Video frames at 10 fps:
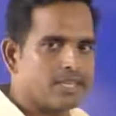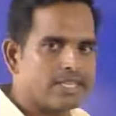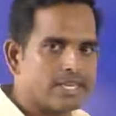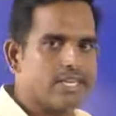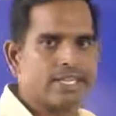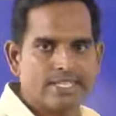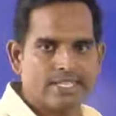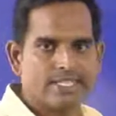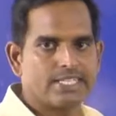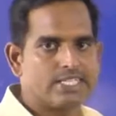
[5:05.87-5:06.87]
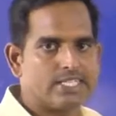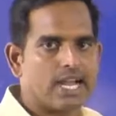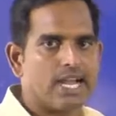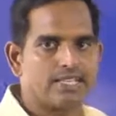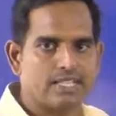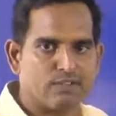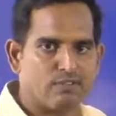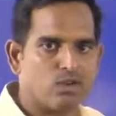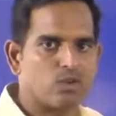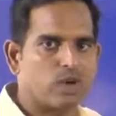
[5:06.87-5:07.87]
either an integer, either a
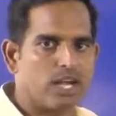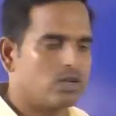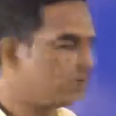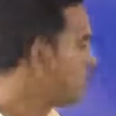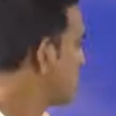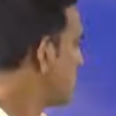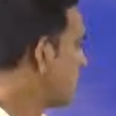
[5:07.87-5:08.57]
float value,